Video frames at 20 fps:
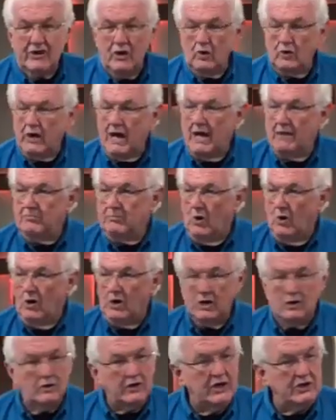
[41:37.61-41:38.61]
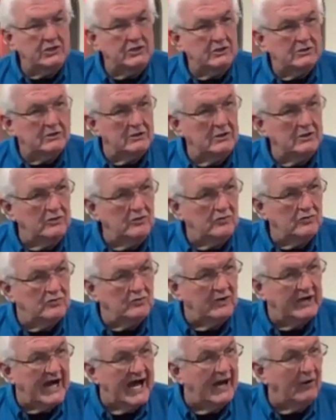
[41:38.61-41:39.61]
okay, boy, go get your tools.
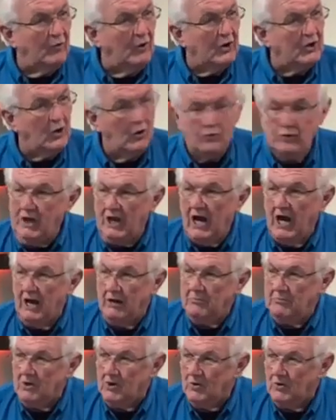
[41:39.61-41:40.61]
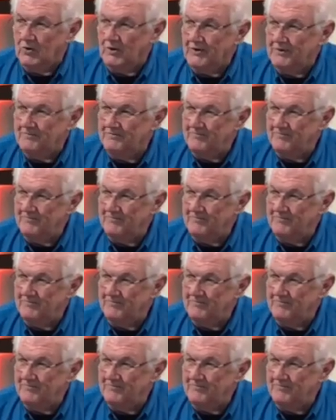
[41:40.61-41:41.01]
We got to work on the lawnmower.